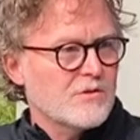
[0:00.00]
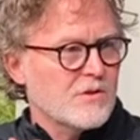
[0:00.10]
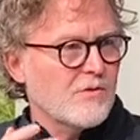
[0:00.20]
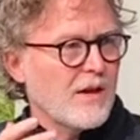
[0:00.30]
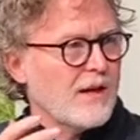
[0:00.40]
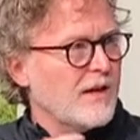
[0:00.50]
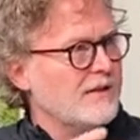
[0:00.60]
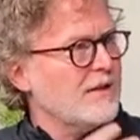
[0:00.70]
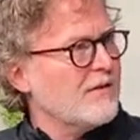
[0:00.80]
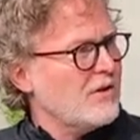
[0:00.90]
So that
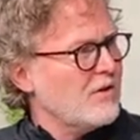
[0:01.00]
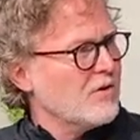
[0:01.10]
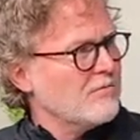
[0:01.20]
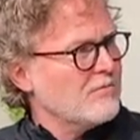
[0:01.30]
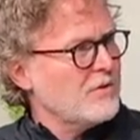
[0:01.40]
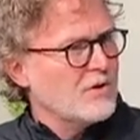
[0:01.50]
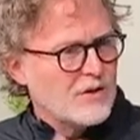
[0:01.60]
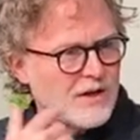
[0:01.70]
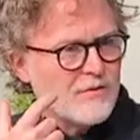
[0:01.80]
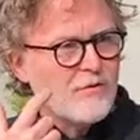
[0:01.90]
idea that you're
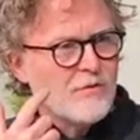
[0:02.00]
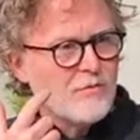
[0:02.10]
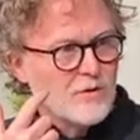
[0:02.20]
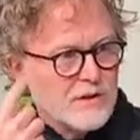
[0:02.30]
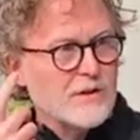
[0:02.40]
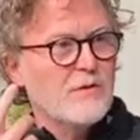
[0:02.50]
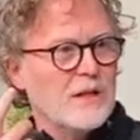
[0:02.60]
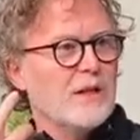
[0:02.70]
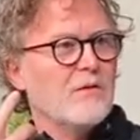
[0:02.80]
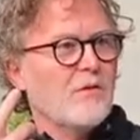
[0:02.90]
kind of really
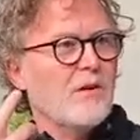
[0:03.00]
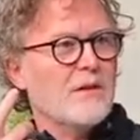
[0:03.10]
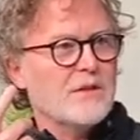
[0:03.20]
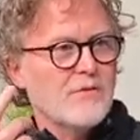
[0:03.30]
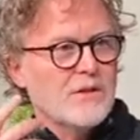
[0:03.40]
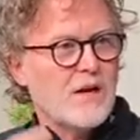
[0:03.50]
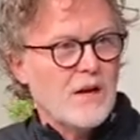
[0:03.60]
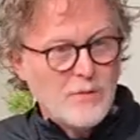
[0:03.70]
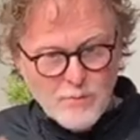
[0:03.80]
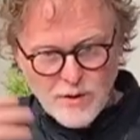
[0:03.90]
thinking the thoughts every time,
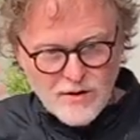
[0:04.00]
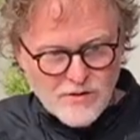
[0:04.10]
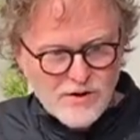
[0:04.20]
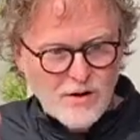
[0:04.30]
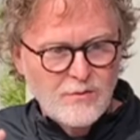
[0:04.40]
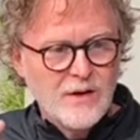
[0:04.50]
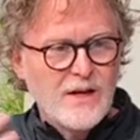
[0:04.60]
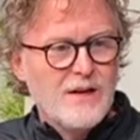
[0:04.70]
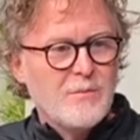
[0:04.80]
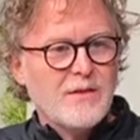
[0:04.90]
you bring yourself,
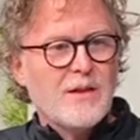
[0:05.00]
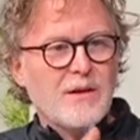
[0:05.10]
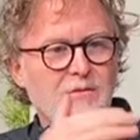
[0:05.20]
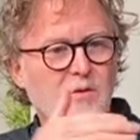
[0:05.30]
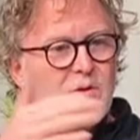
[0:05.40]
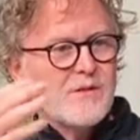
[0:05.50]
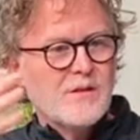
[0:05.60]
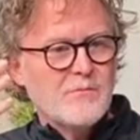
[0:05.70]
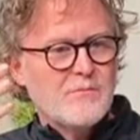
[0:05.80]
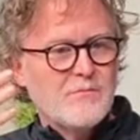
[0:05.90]
but then of course the
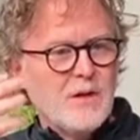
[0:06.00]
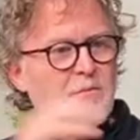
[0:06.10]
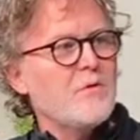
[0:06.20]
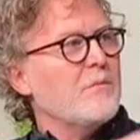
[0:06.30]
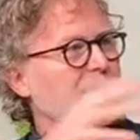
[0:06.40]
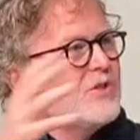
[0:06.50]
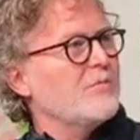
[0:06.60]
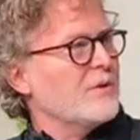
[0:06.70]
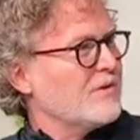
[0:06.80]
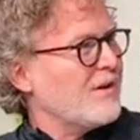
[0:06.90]
information
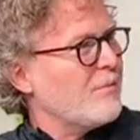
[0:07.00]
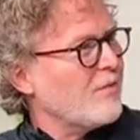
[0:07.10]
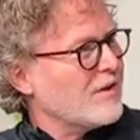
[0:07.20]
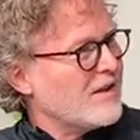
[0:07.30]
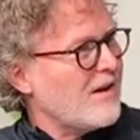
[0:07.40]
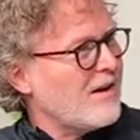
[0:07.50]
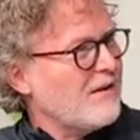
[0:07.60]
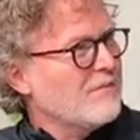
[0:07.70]
builds up over time.